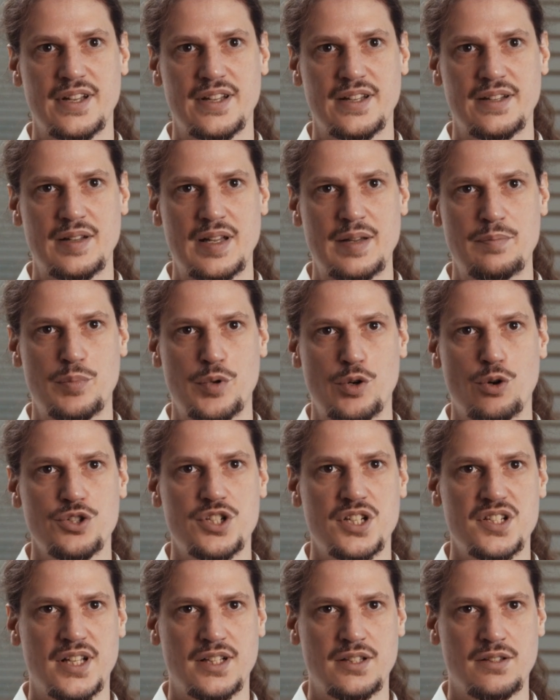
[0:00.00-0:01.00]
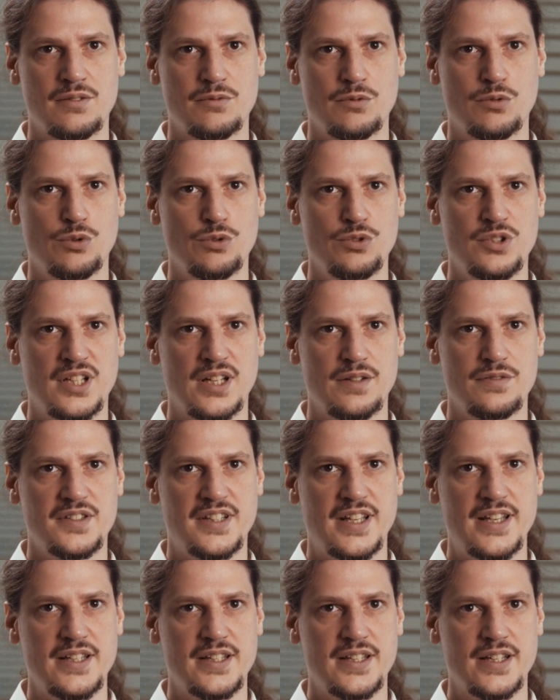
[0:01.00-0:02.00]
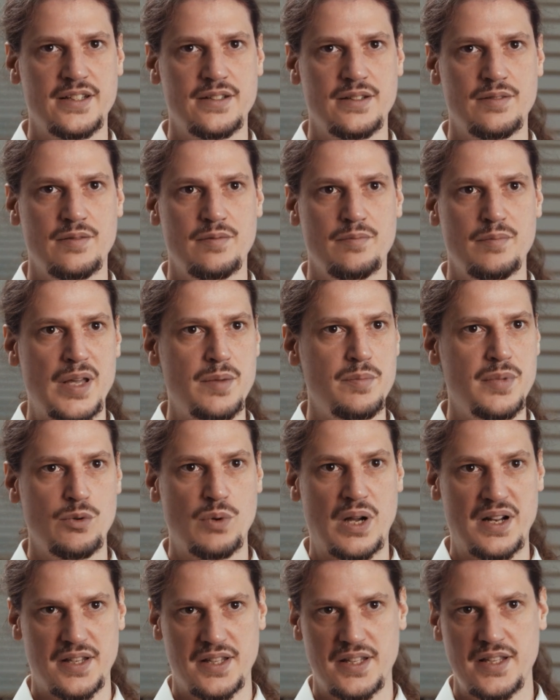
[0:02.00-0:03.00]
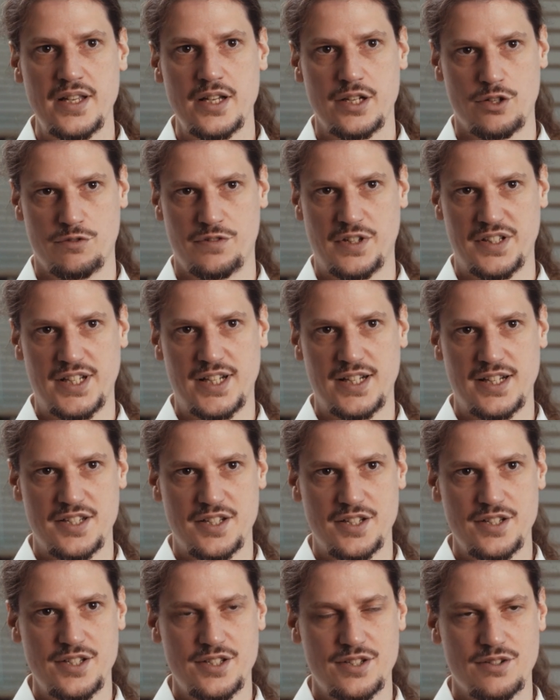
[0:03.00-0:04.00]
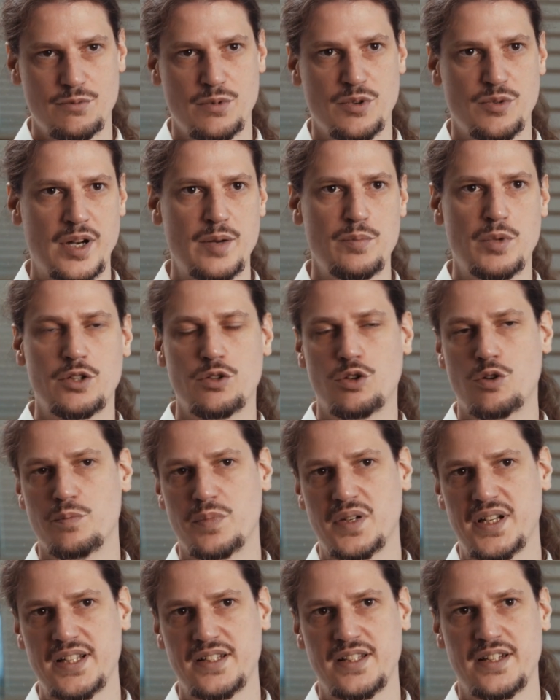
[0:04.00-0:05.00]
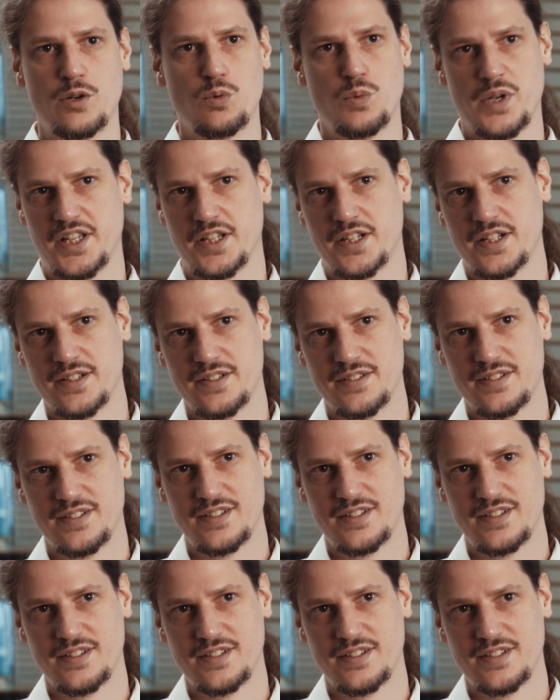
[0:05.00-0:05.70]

A process that would have taken maybe 1 year of analysis, we were able to complete in a week.